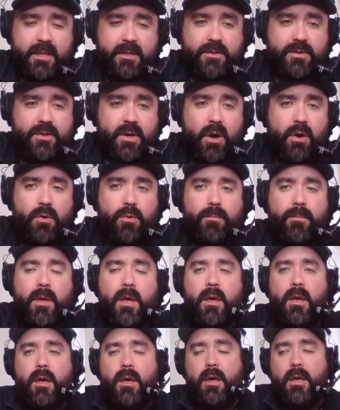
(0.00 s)
So
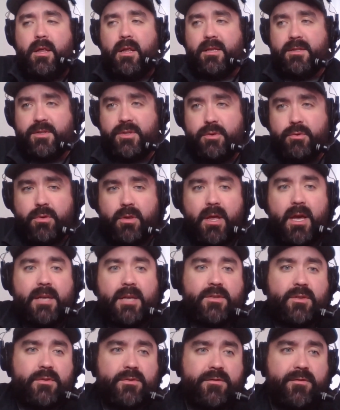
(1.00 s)
let's
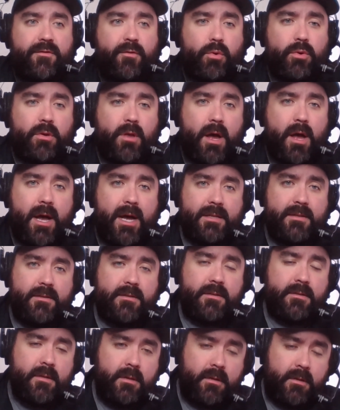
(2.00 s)
utilize those four
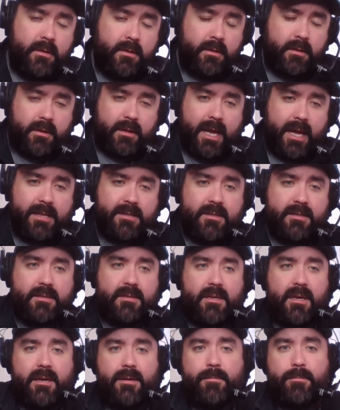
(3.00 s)
lines. Let's
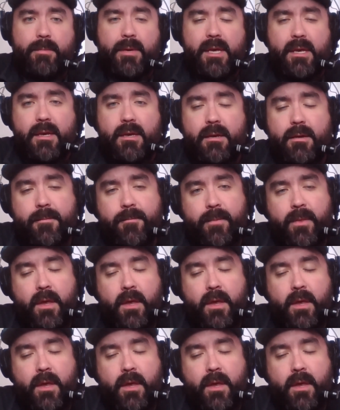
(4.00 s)
uh, be